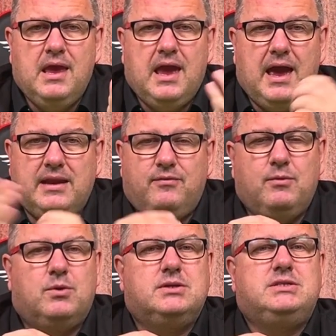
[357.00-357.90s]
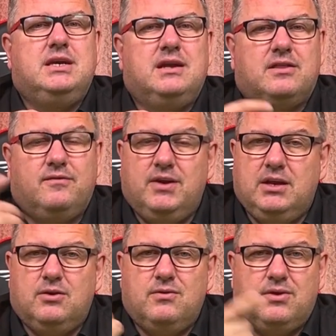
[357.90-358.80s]
And if you want to see another
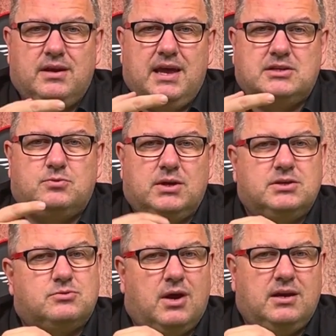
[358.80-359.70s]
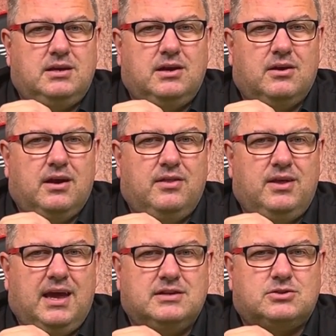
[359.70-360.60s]
video, the next one is right here in
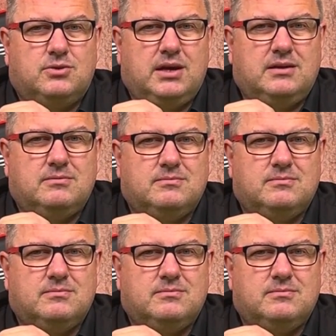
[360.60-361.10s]
the end screen.